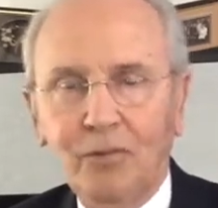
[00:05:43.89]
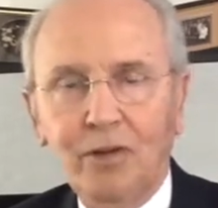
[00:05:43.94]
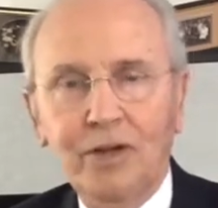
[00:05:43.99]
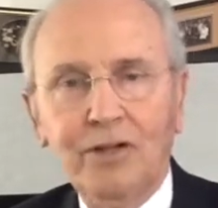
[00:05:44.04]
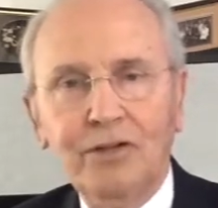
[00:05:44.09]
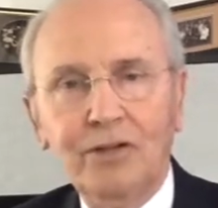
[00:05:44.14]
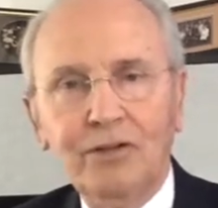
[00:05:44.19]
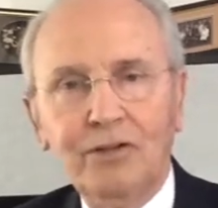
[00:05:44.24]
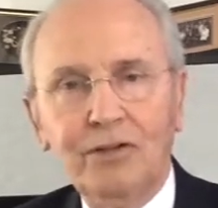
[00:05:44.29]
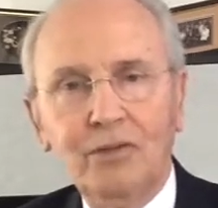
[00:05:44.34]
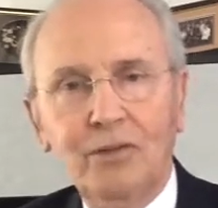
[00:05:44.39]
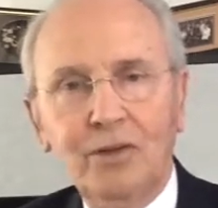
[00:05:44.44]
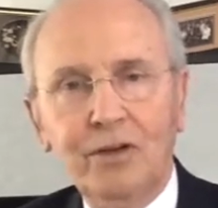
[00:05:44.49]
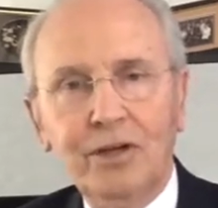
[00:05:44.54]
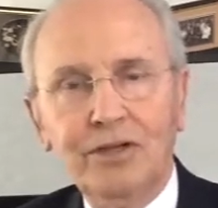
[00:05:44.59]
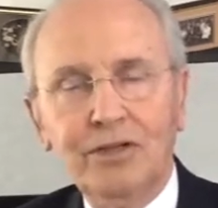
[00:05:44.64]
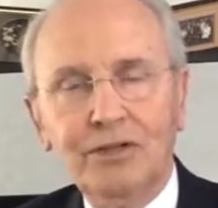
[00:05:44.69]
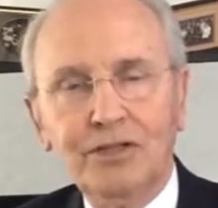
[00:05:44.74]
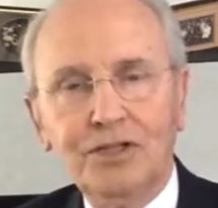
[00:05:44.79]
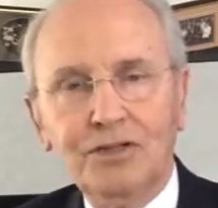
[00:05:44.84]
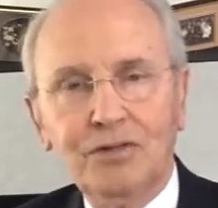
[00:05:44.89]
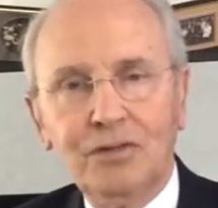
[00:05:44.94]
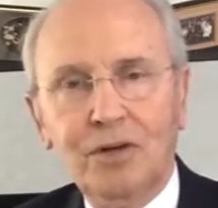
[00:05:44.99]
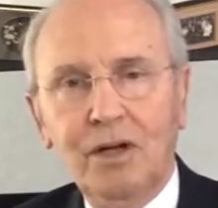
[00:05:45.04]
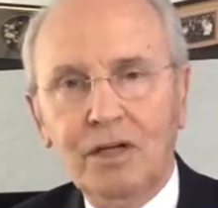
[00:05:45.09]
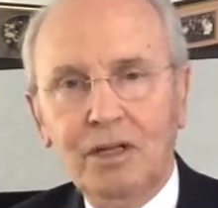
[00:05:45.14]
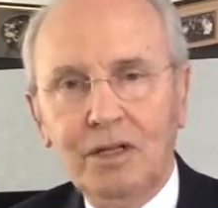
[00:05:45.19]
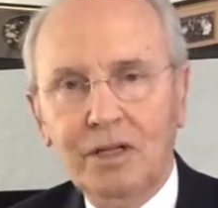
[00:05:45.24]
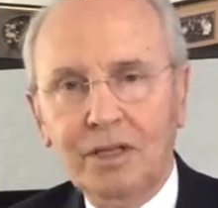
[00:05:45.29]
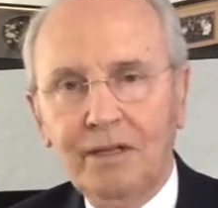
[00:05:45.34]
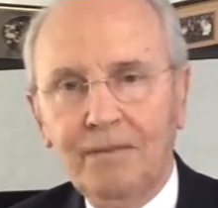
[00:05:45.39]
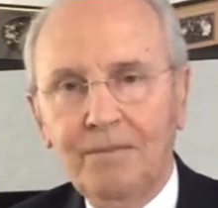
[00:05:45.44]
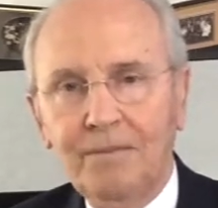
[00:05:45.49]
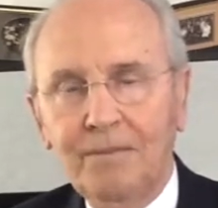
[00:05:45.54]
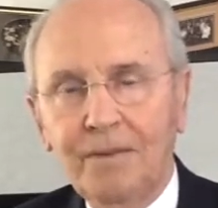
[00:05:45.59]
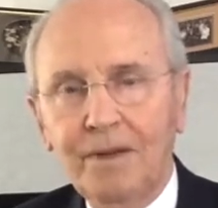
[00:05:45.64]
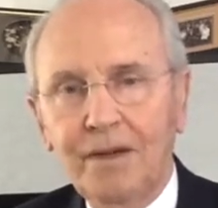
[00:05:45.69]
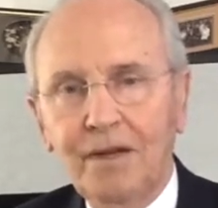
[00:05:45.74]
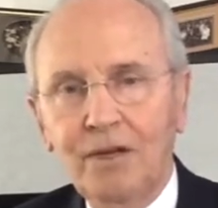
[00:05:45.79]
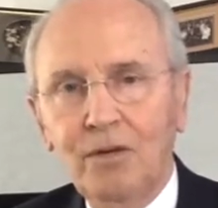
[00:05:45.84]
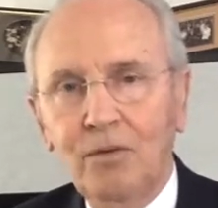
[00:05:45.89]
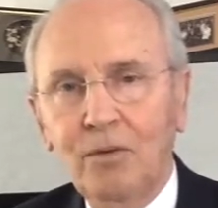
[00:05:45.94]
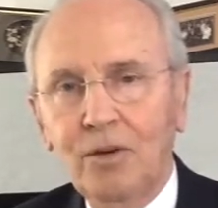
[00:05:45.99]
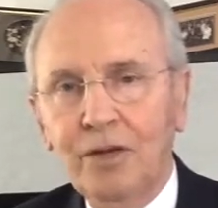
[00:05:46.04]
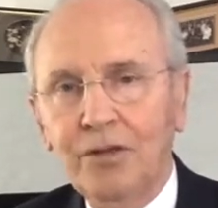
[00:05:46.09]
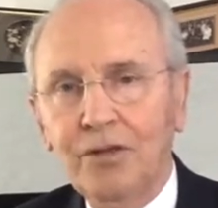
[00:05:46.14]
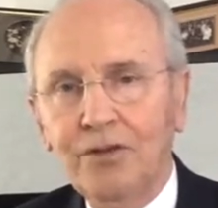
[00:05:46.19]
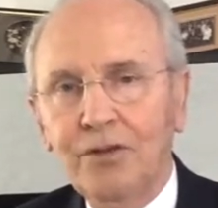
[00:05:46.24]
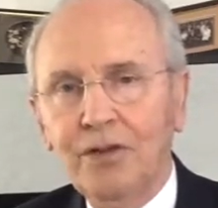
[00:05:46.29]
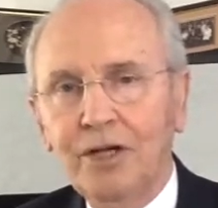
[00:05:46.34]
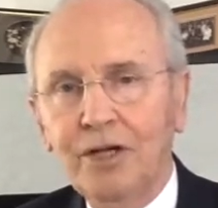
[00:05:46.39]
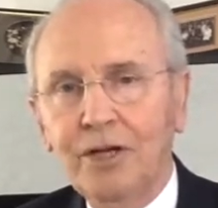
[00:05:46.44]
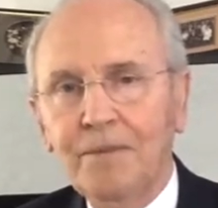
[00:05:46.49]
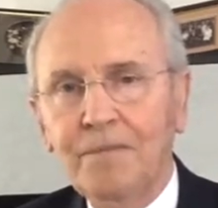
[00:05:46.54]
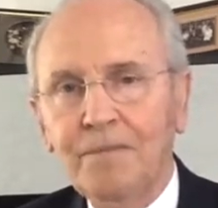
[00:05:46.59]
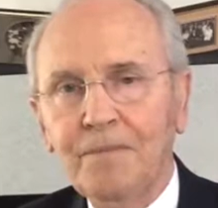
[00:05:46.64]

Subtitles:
where you're struggling with